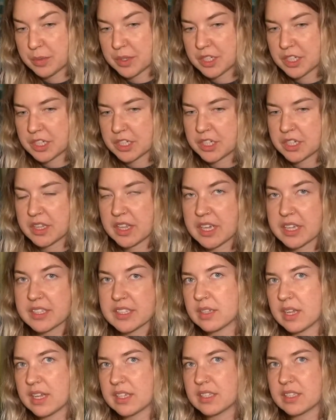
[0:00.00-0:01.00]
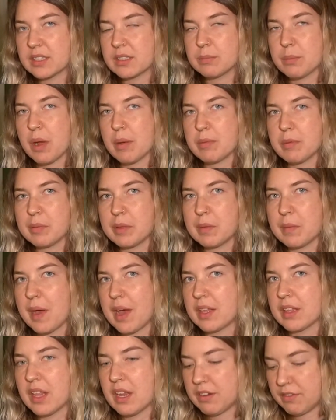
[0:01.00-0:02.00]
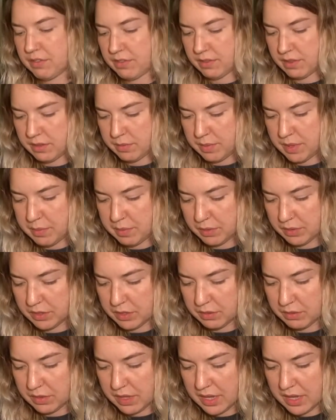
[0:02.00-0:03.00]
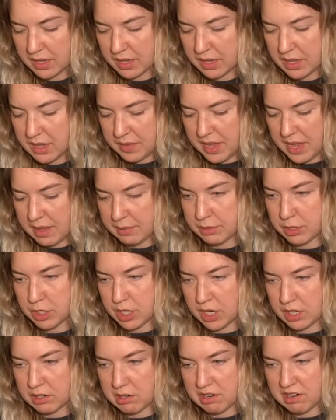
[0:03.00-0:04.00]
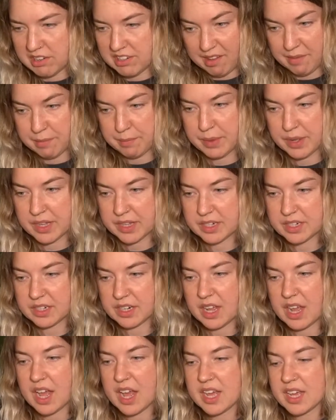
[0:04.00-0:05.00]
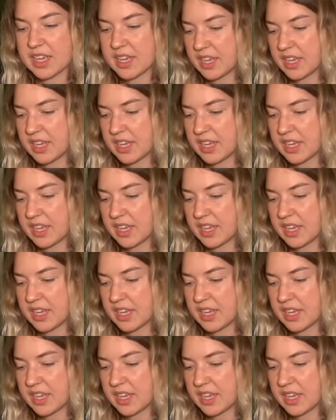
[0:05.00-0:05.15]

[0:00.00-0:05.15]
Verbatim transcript: much into things. That's probably why a lot of people don't like abstract art. But I